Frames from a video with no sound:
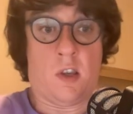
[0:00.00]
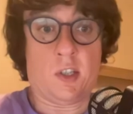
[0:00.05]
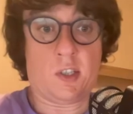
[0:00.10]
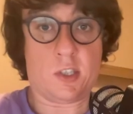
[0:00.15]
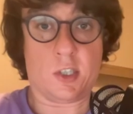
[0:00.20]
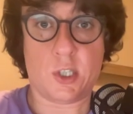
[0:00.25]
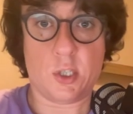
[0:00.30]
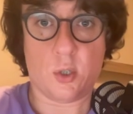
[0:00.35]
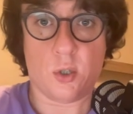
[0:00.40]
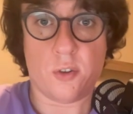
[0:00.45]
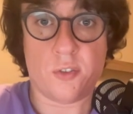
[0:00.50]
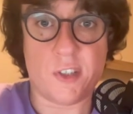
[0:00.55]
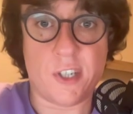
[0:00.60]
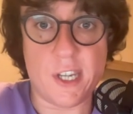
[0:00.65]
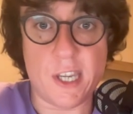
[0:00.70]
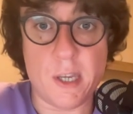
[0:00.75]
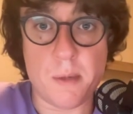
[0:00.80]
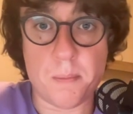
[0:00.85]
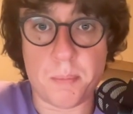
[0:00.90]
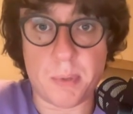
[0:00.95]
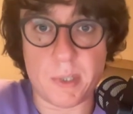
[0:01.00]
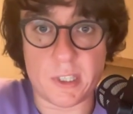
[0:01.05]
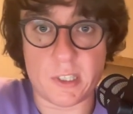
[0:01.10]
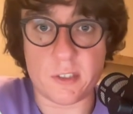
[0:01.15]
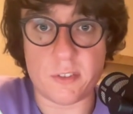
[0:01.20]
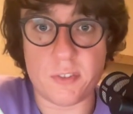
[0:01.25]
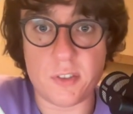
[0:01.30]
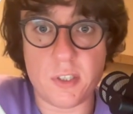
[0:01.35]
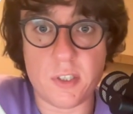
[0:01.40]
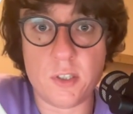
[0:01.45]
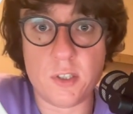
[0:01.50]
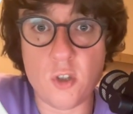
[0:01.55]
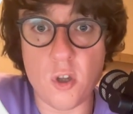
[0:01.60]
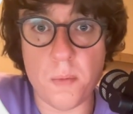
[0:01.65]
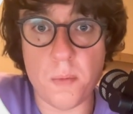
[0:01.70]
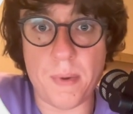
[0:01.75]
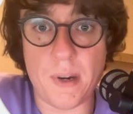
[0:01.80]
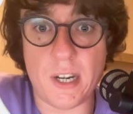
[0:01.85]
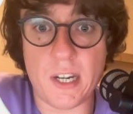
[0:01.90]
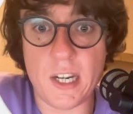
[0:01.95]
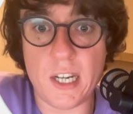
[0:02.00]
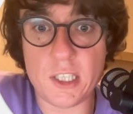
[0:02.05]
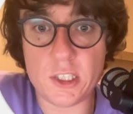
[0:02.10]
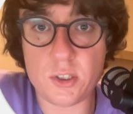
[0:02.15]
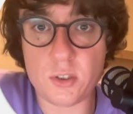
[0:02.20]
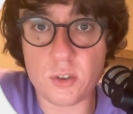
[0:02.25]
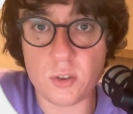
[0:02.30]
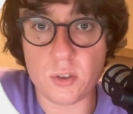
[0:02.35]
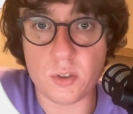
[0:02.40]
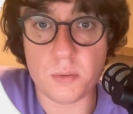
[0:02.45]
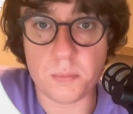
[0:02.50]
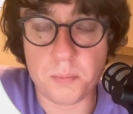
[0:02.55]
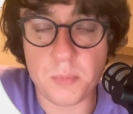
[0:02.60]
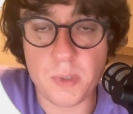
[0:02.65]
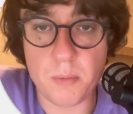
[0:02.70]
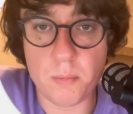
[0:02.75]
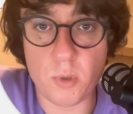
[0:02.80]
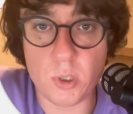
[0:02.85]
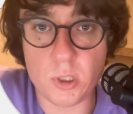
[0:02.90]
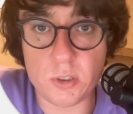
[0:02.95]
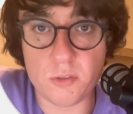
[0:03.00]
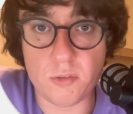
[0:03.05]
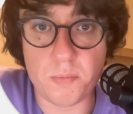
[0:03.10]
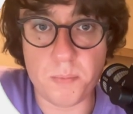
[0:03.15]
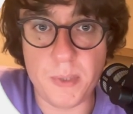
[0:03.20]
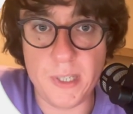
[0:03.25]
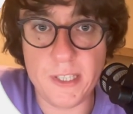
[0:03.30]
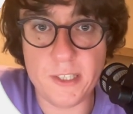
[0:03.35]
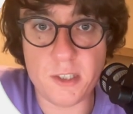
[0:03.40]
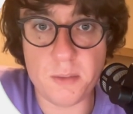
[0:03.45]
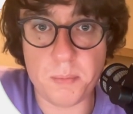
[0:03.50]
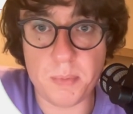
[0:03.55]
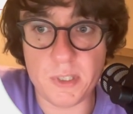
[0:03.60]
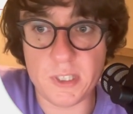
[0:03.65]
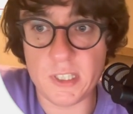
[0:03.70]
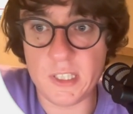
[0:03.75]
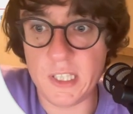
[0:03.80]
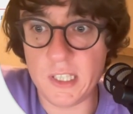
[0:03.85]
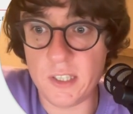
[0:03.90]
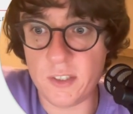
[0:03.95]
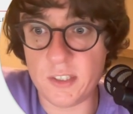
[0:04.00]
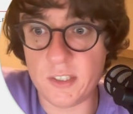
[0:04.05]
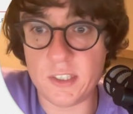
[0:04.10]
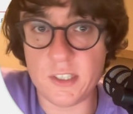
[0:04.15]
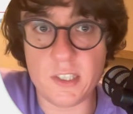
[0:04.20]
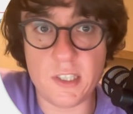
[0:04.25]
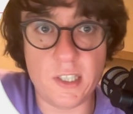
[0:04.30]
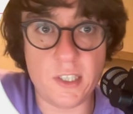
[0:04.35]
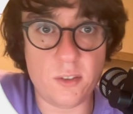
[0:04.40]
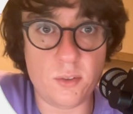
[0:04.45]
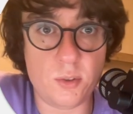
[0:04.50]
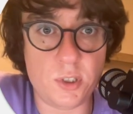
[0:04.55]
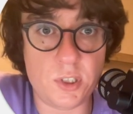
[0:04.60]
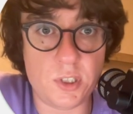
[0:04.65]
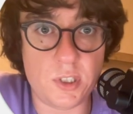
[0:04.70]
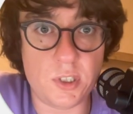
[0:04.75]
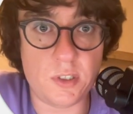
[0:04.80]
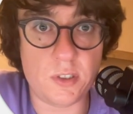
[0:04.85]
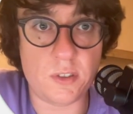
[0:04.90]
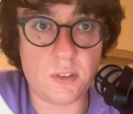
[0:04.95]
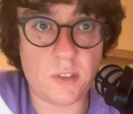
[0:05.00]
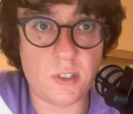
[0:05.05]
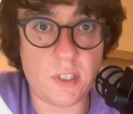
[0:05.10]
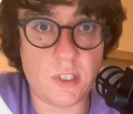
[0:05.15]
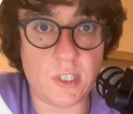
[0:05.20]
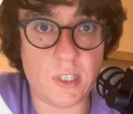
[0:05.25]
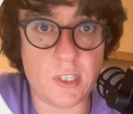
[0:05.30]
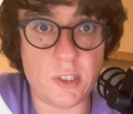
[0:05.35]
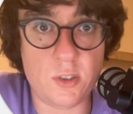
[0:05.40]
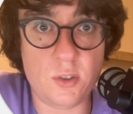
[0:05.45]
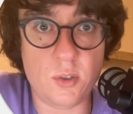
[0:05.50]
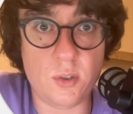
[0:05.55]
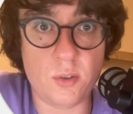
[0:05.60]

now, we can do the following. So, let's go to emails and in